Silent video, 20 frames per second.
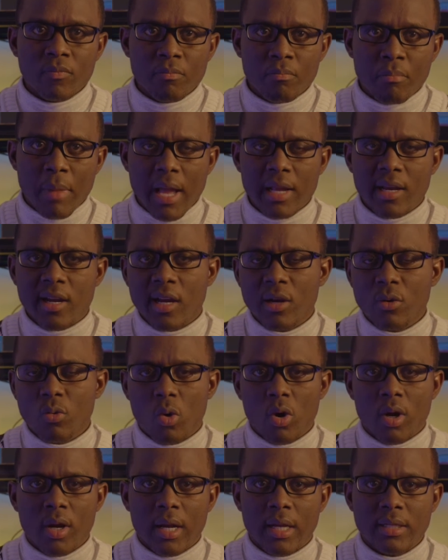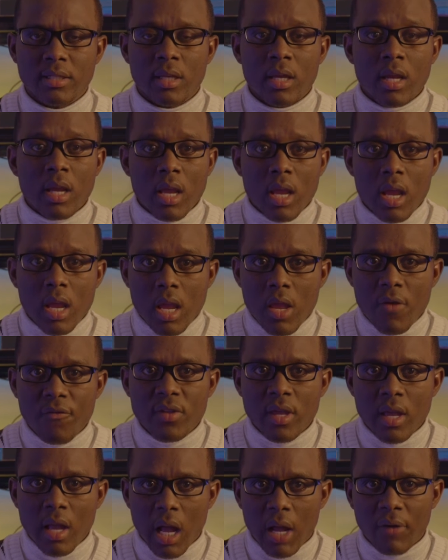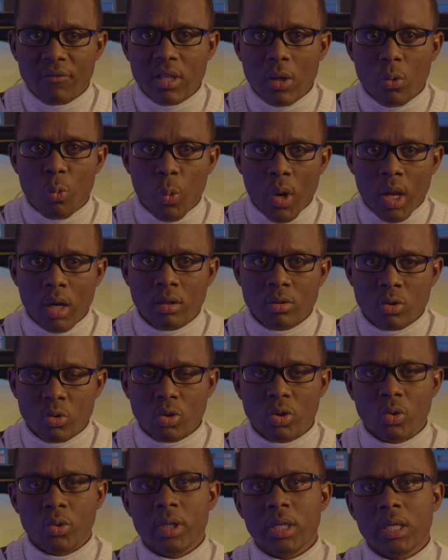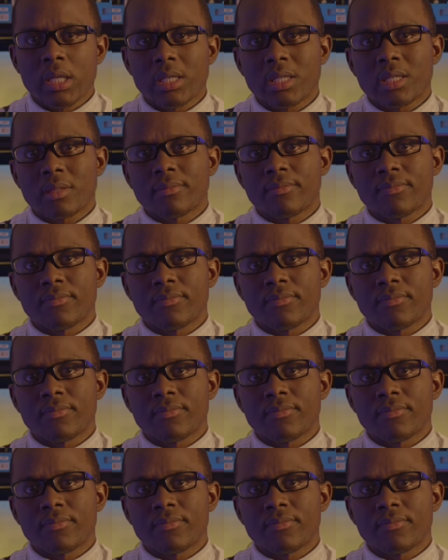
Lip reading: migrant workers if they have the will to do it.